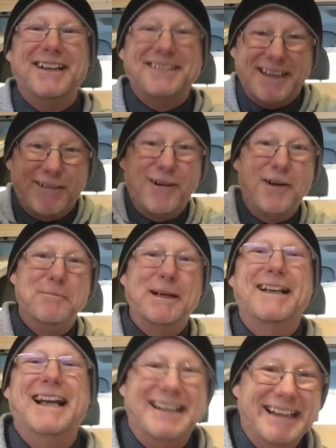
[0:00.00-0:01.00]
That's how I hold
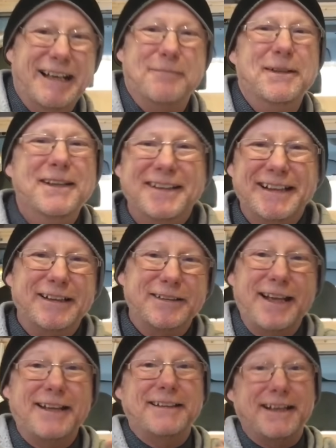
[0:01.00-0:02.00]
the cladding up,
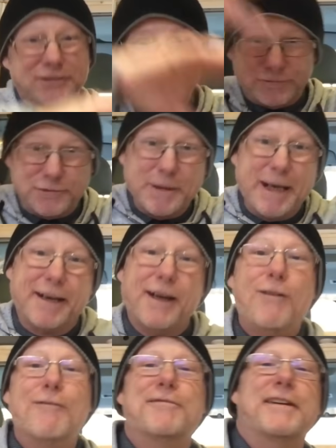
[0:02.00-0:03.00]
and that's throughout the
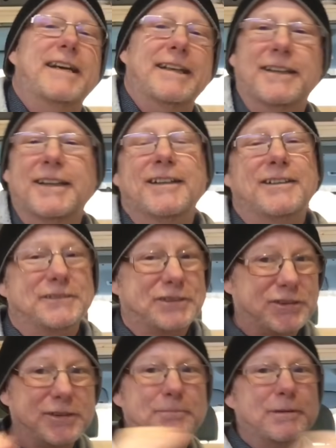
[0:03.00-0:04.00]
whole van. I'll
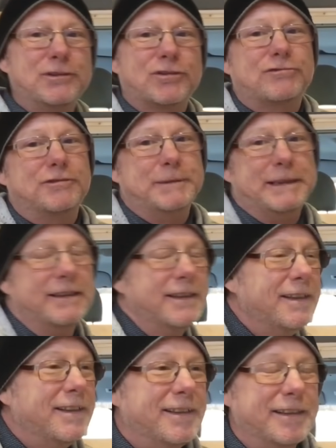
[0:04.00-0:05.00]
just simply screw it,
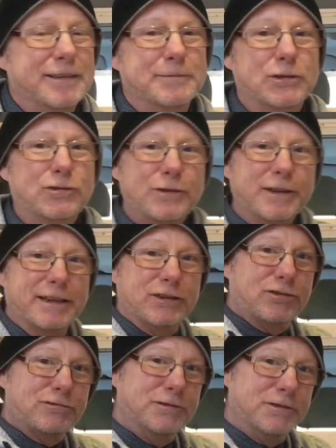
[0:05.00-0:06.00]
and try and get
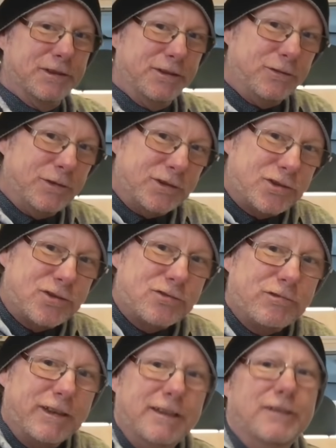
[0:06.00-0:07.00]
the screws in a nice
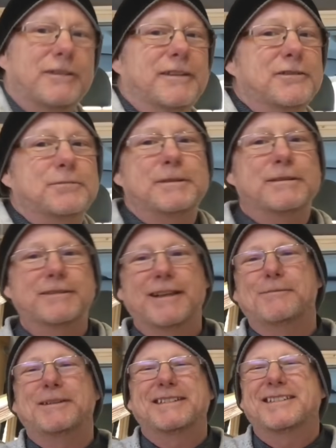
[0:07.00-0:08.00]
straight line as well.
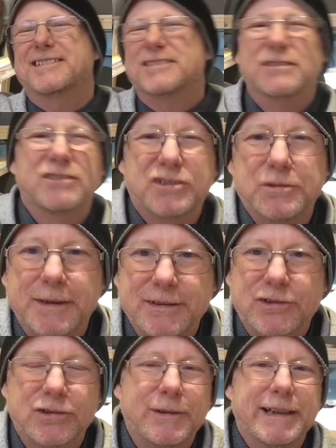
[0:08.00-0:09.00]
That way it doesn't look too
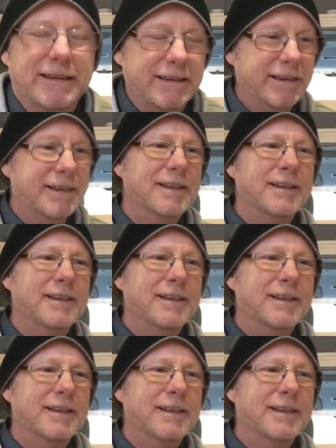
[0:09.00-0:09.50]
unsightly.